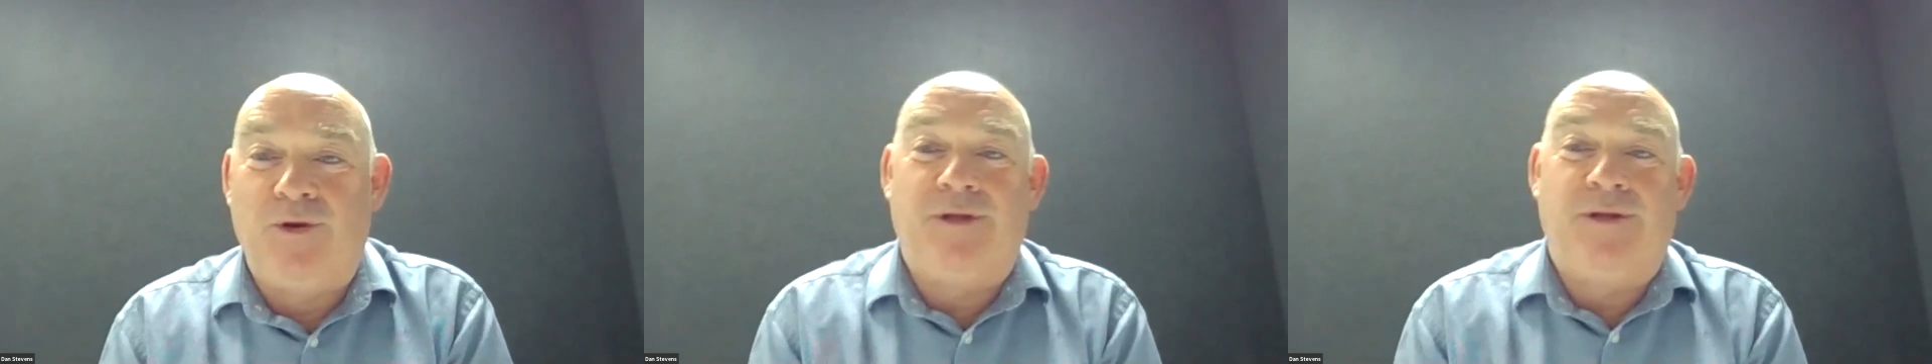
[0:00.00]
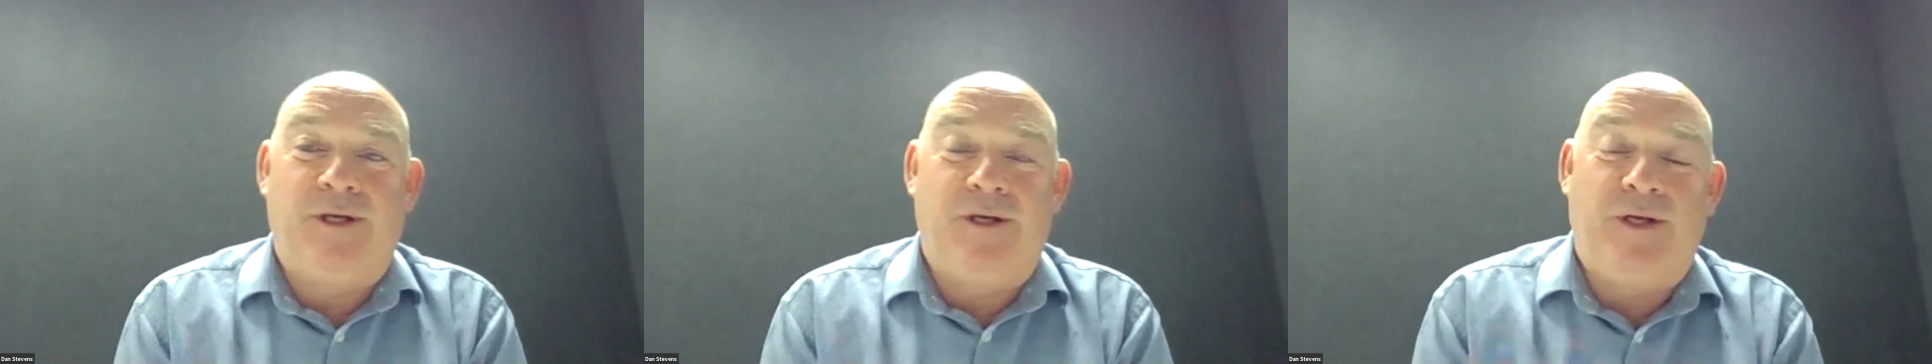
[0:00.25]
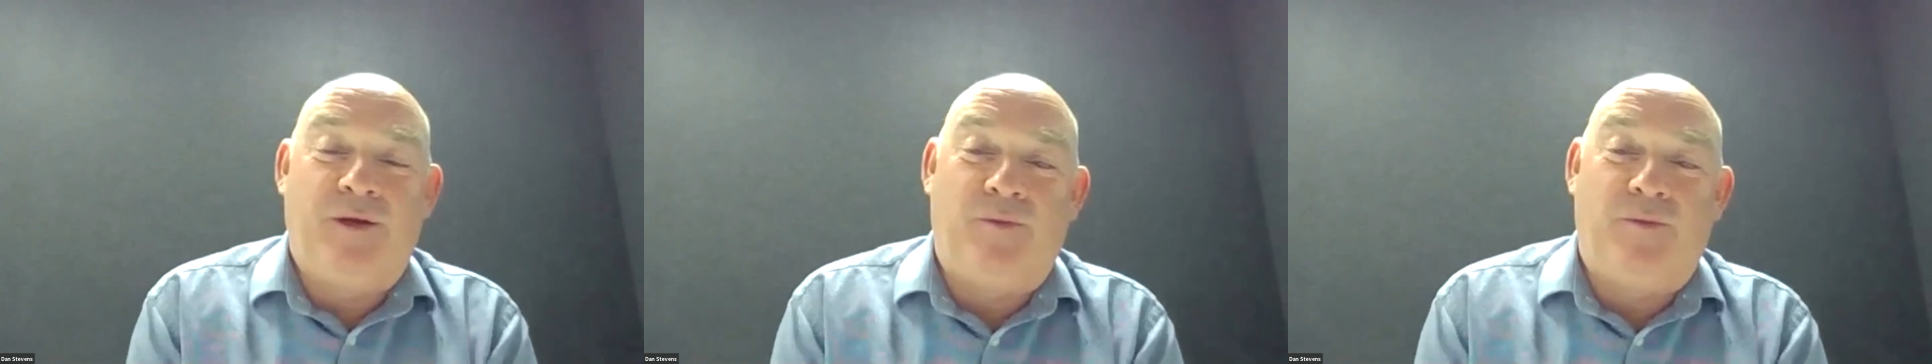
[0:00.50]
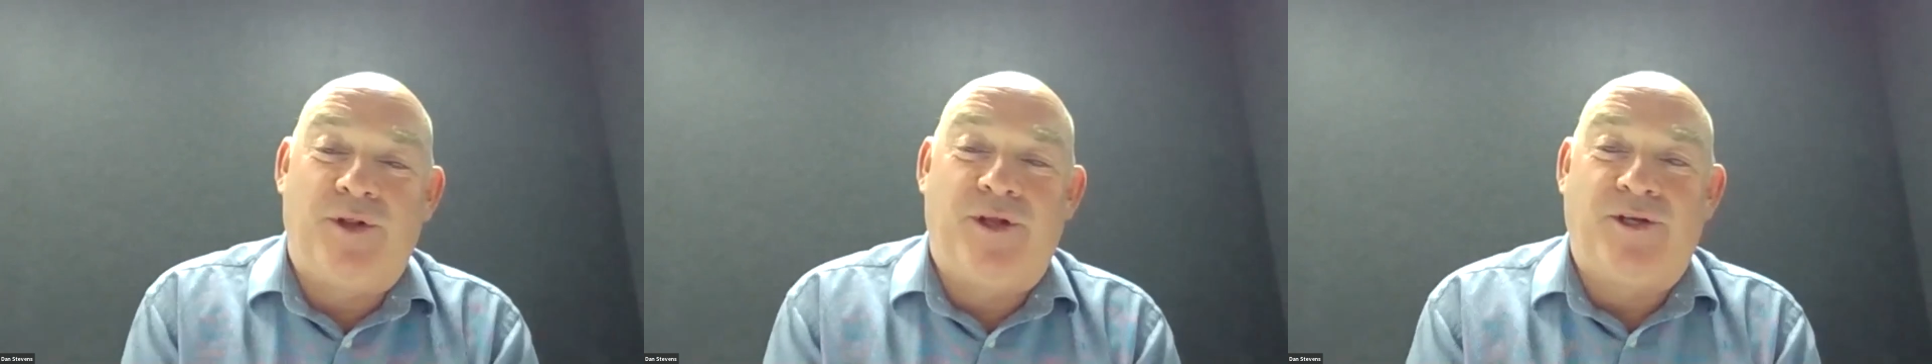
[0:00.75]
What are
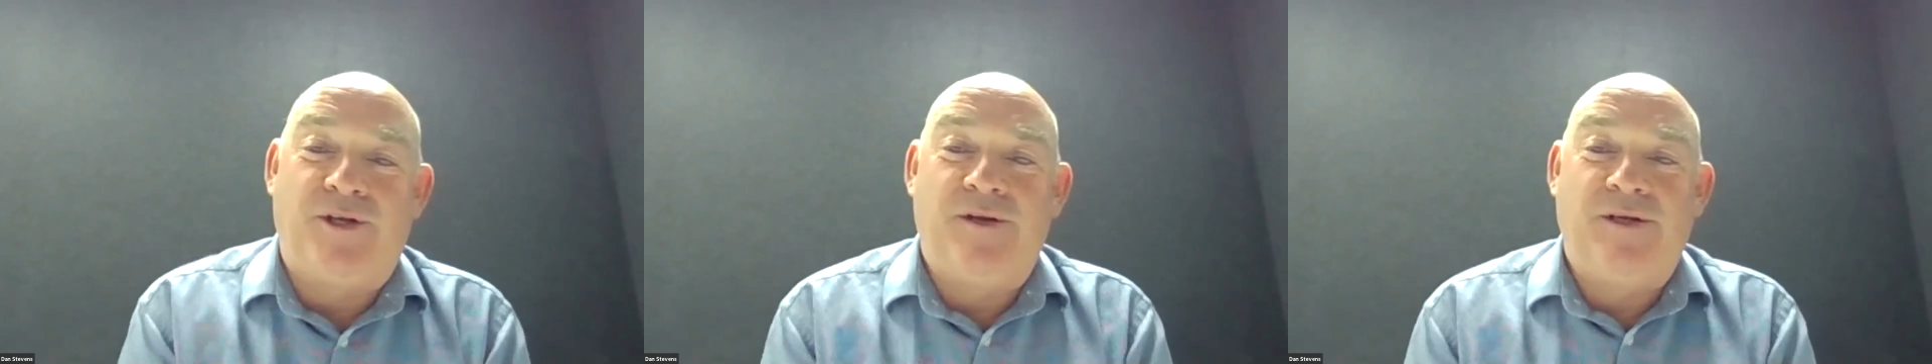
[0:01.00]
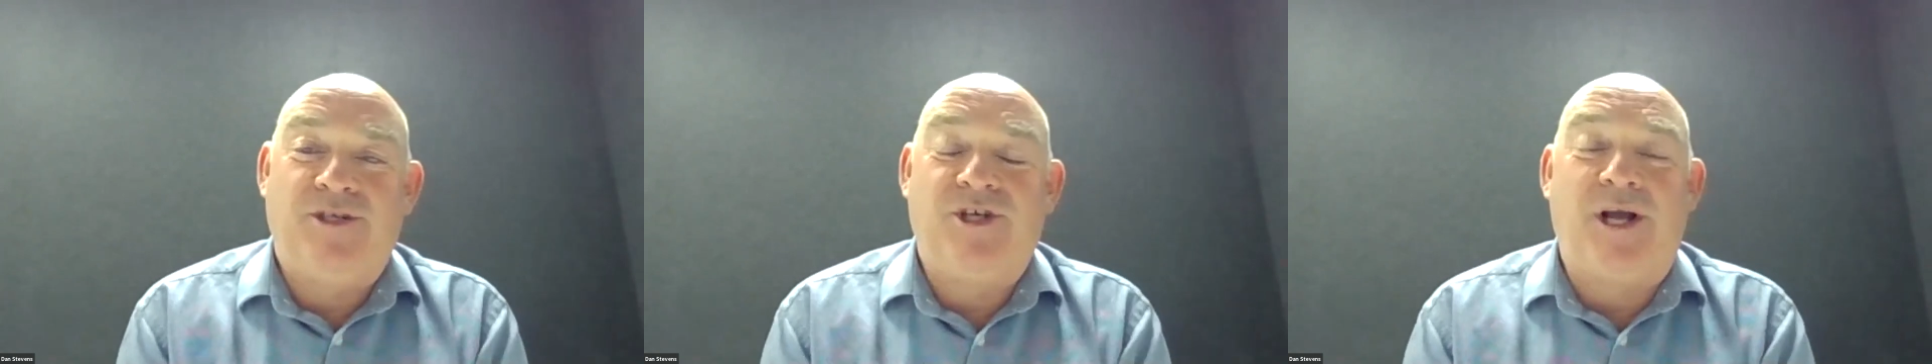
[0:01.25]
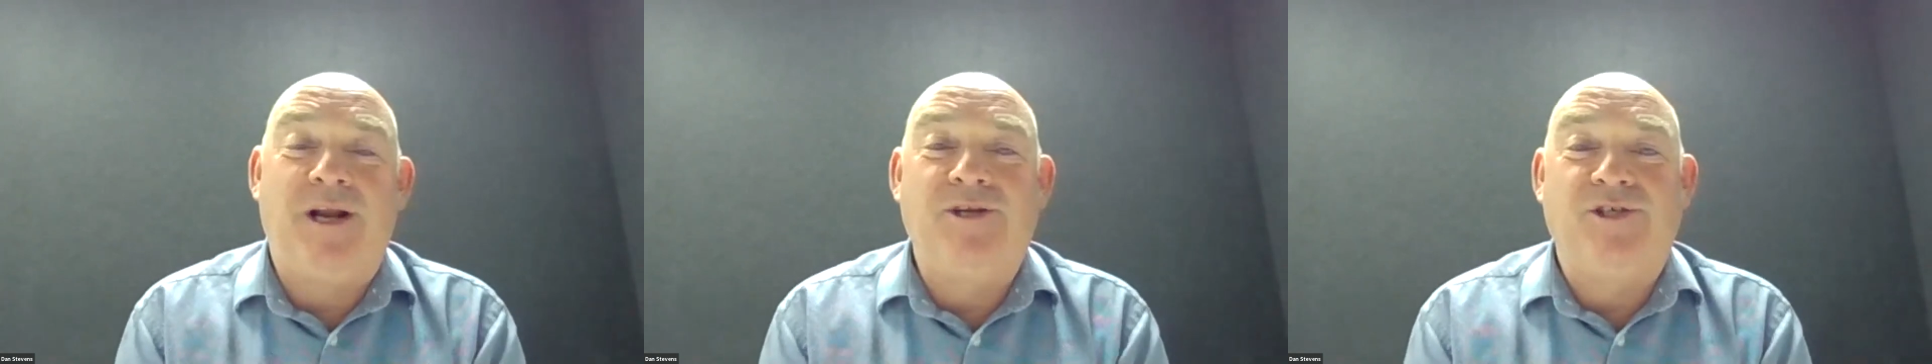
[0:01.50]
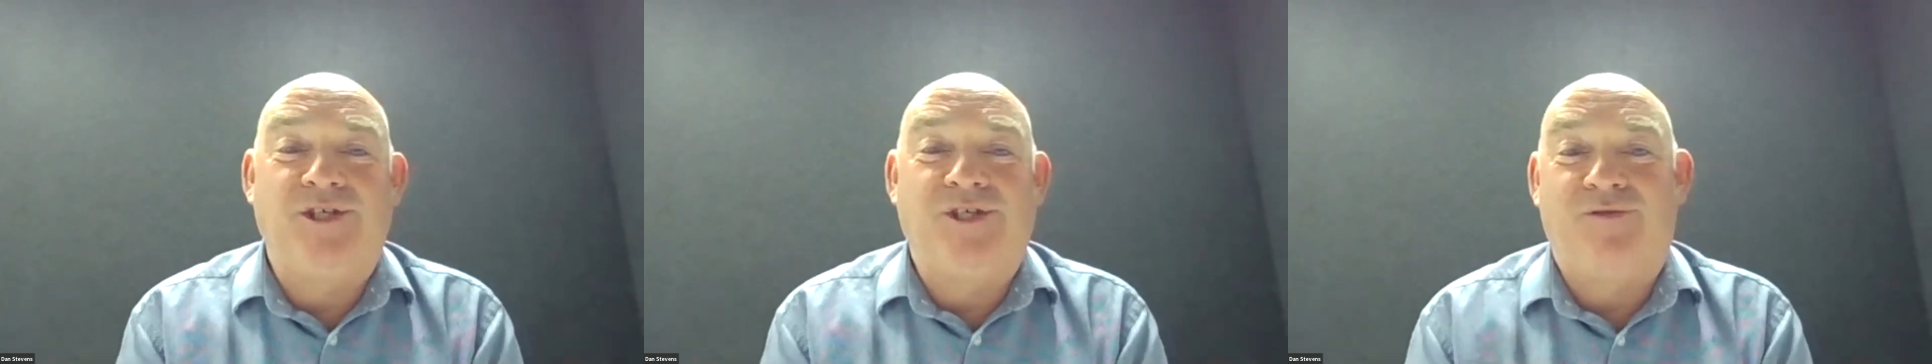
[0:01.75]
the challenges